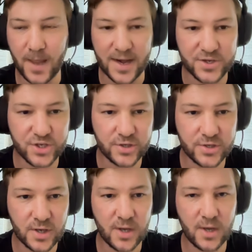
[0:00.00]
attitude.
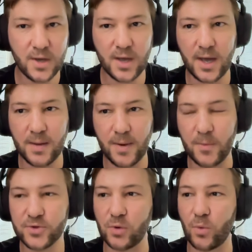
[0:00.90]
I
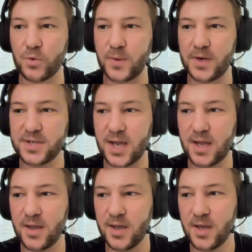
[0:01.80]
was almost want to
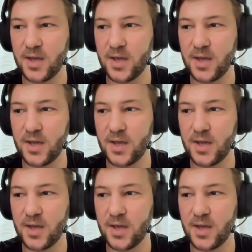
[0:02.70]
say.